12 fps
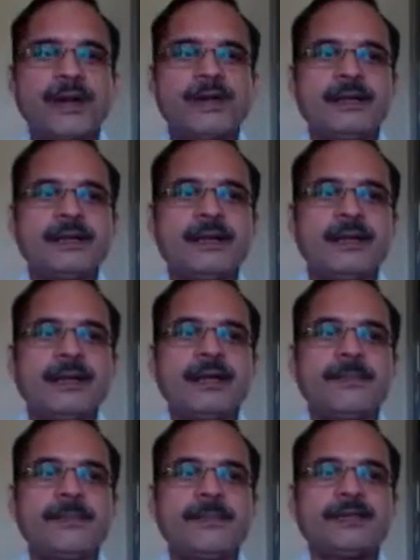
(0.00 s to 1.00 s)

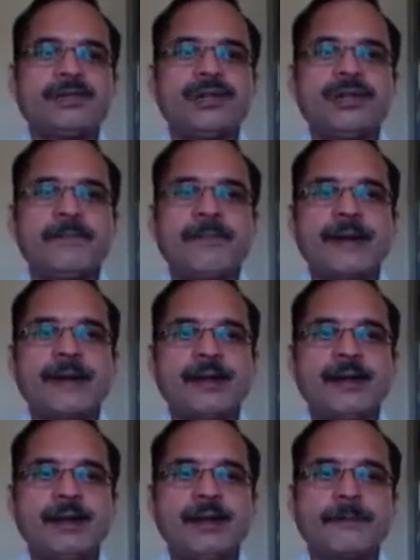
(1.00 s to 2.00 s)
concentration of
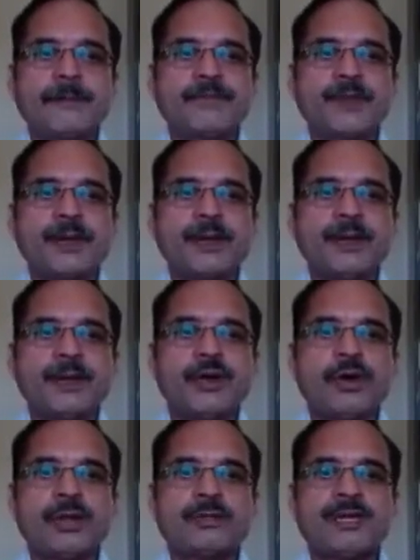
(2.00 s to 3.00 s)
ions in a
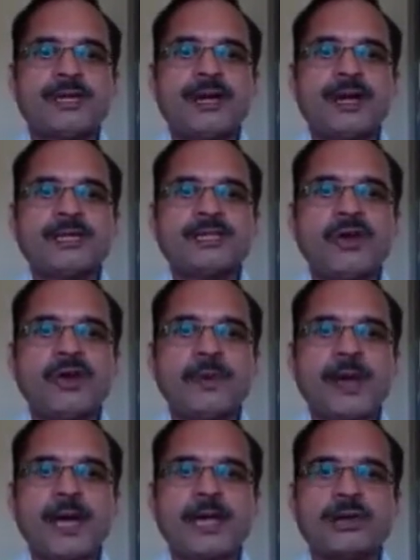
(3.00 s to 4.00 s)
solution, and the
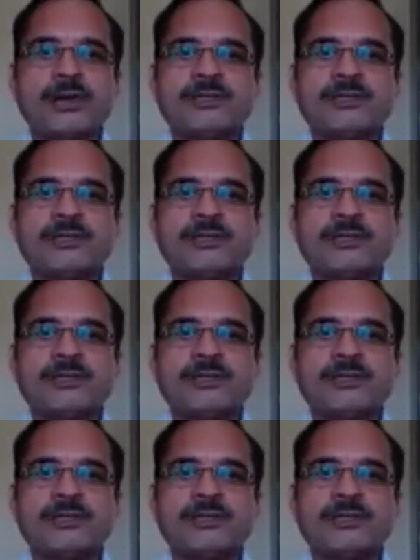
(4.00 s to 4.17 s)
temperature.